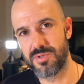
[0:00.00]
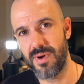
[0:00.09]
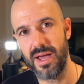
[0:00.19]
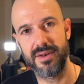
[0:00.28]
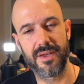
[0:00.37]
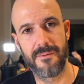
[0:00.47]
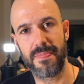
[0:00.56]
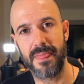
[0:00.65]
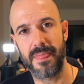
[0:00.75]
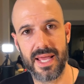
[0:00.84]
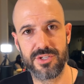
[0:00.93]
around,
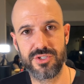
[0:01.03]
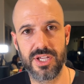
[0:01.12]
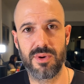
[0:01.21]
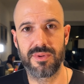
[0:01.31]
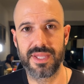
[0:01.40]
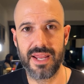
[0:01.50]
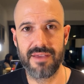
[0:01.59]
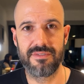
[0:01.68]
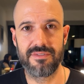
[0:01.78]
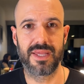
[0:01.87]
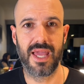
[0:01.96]
and next year we will
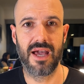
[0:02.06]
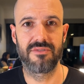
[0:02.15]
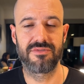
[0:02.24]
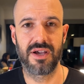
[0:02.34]
inevitably have